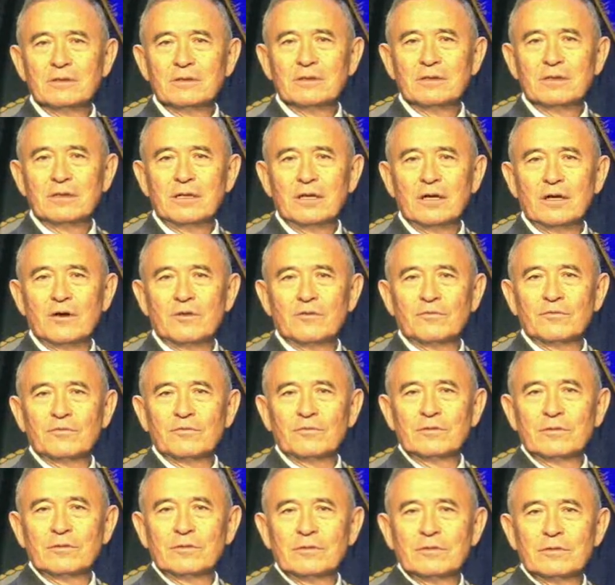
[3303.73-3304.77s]
of
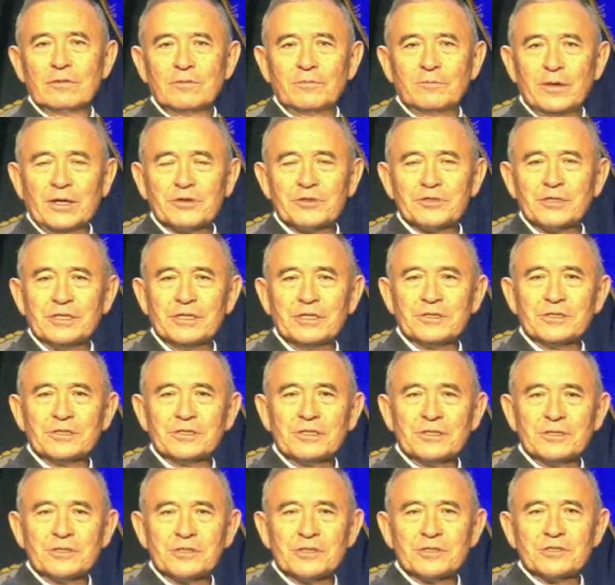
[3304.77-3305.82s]
the PRC's
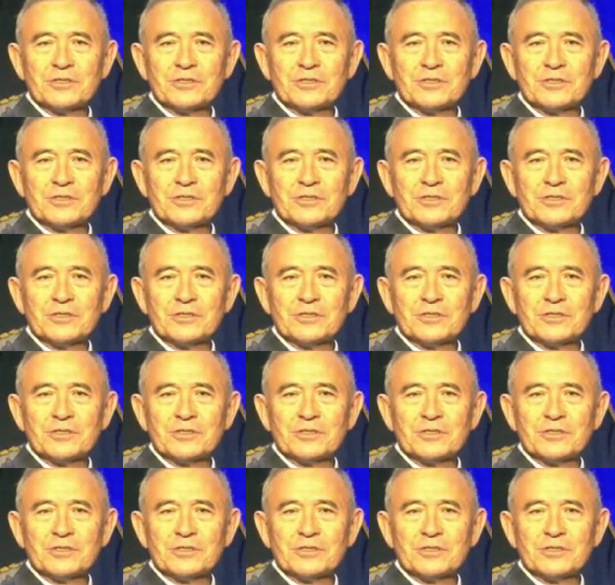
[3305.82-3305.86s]
decision